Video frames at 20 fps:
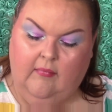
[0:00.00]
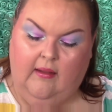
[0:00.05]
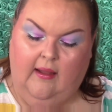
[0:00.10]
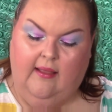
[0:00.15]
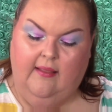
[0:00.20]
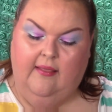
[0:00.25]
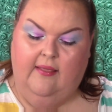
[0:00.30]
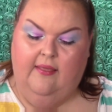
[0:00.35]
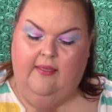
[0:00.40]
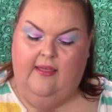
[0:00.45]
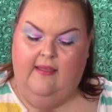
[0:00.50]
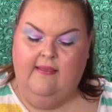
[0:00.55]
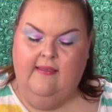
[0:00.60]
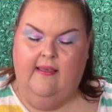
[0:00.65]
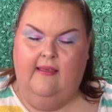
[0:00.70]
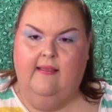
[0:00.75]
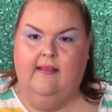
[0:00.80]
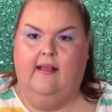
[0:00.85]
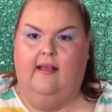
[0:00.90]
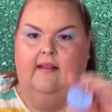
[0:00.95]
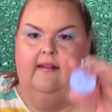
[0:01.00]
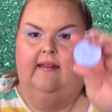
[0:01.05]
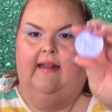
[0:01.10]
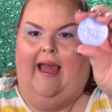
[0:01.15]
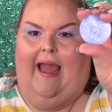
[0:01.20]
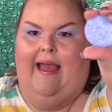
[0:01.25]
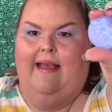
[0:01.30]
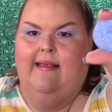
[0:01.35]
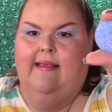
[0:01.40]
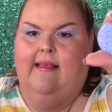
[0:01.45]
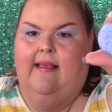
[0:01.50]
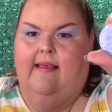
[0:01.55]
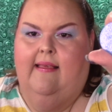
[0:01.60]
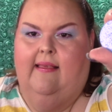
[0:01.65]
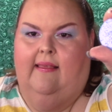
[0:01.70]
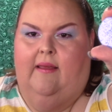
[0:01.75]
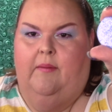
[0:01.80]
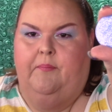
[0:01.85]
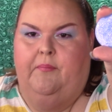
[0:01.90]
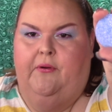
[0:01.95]
This is Glass
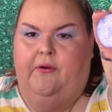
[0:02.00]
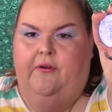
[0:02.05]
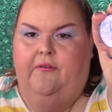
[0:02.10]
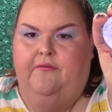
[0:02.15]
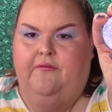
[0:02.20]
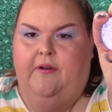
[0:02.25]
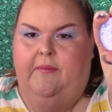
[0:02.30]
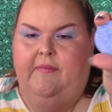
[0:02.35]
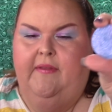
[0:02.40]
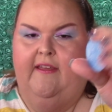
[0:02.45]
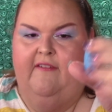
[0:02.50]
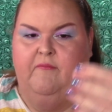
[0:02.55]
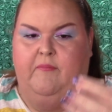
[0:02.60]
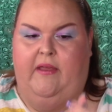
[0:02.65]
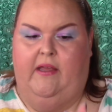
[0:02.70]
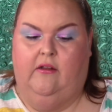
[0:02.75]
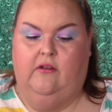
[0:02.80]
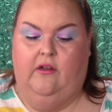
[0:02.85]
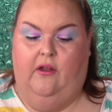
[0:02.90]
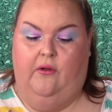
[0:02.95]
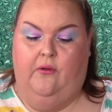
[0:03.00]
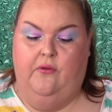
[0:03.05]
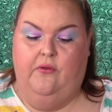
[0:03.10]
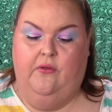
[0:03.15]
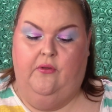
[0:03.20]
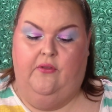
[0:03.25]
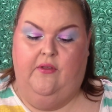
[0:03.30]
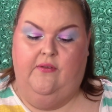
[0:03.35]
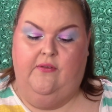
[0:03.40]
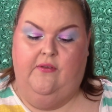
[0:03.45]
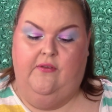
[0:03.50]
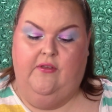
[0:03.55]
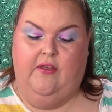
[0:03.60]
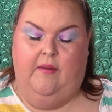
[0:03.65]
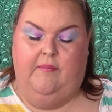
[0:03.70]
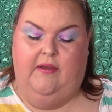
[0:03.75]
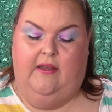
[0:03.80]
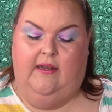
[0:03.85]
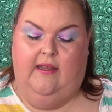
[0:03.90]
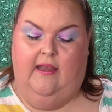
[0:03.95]
Slipper from Give Me Glow. So this is
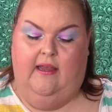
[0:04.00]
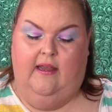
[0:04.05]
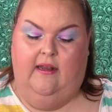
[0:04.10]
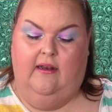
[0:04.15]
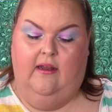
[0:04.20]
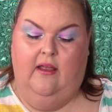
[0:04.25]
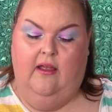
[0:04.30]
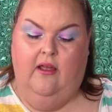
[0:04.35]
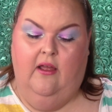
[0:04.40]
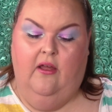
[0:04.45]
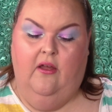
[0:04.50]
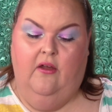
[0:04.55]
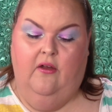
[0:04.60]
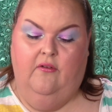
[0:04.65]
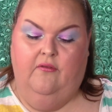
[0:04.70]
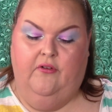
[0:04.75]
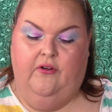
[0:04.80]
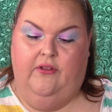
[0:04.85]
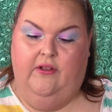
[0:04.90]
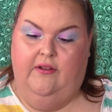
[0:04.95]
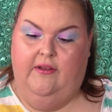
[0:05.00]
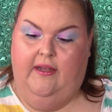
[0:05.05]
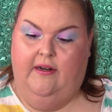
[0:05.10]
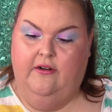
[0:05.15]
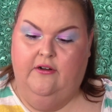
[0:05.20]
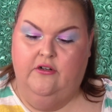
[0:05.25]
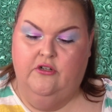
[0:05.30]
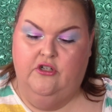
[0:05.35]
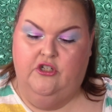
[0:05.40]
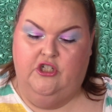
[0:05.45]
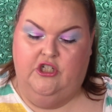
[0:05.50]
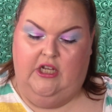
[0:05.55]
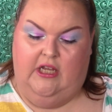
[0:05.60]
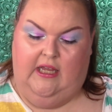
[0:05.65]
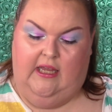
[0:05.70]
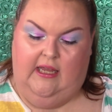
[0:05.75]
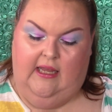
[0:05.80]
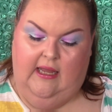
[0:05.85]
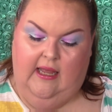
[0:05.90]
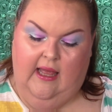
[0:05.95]
coming in for the letter
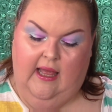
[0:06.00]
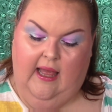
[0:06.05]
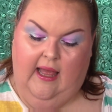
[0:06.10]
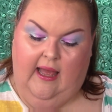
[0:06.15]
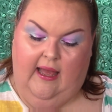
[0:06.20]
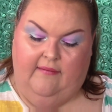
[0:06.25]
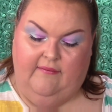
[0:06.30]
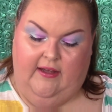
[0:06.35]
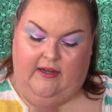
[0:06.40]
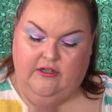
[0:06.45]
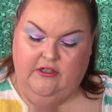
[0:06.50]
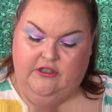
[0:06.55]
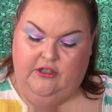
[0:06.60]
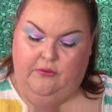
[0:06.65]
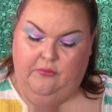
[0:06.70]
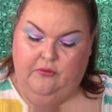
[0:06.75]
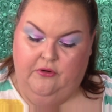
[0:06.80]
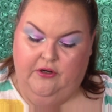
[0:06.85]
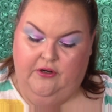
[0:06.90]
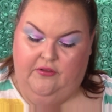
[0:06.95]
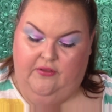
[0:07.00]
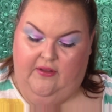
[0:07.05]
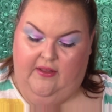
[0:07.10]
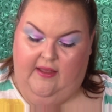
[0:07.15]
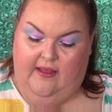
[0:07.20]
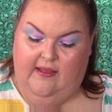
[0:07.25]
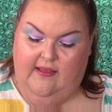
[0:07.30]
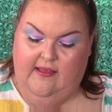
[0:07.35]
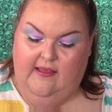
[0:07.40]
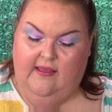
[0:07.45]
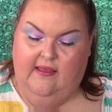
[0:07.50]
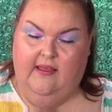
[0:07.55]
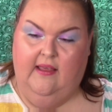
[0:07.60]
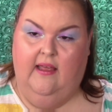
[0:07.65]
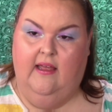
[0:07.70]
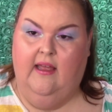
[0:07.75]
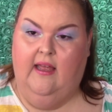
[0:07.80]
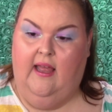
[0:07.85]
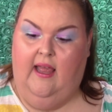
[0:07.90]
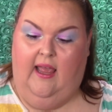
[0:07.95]
G. I've actually worn this.
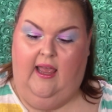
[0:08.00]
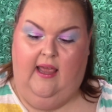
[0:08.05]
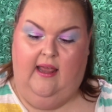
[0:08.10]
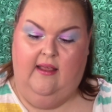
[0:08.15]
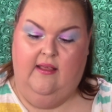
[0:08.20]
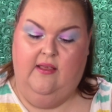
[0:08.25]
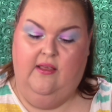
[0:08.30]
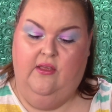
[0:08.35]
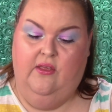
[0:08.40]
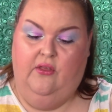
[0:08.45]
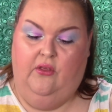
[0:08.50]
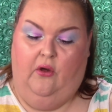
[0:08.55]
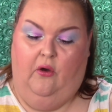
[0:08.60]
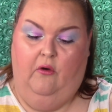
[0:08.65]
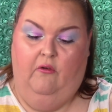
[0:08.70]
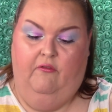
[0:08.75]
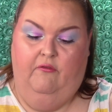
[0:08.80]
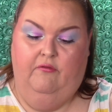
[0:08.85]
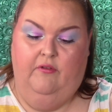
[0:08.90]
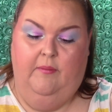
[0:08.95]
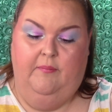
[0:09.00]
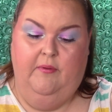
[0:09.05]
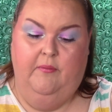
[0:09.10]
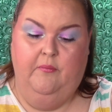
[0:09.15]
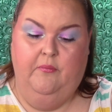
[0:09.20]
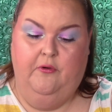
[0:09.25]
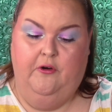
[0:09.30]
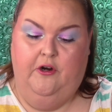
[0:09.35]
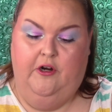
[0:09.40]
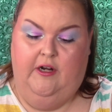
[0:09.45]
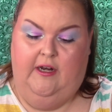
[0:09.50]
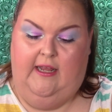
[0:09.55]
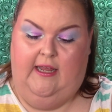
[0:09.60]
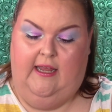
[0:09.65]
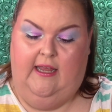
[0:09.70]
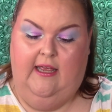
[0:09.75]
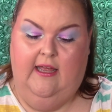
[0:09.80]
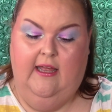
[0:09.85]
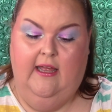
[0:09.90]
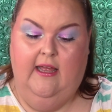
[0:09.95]
It is so flippin' pretty.